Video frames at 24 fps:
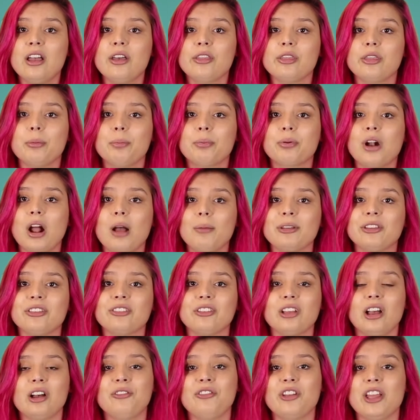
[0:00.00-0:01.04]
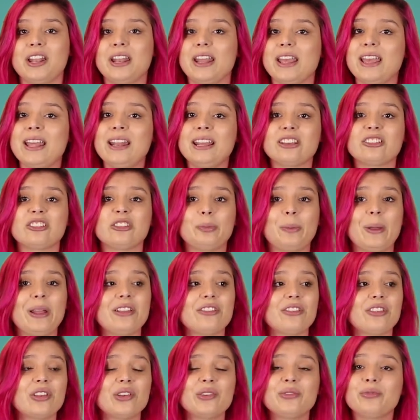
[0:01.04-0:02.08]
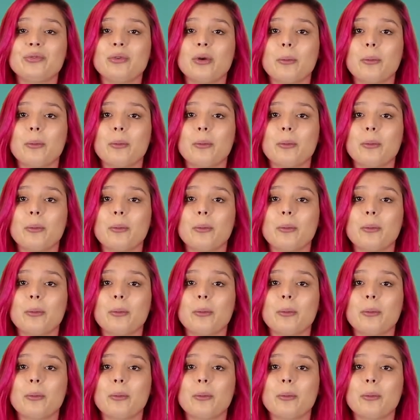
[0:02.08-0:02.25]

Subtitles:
The promise of an inexpensive,